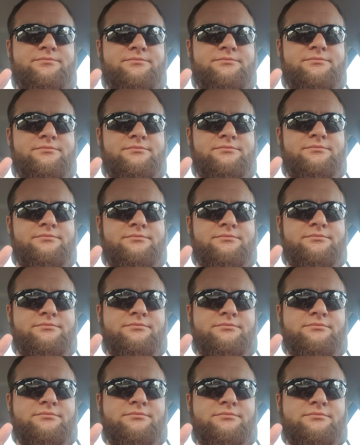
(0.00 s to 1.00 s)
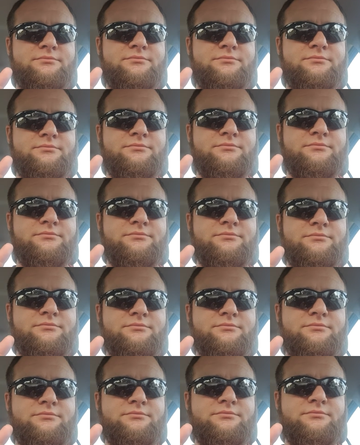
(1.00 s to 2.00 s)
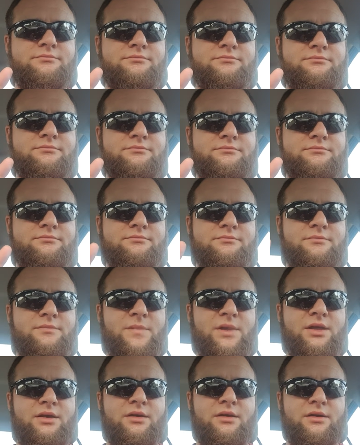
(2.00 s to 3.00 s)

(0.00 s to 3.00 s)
Nothing is said.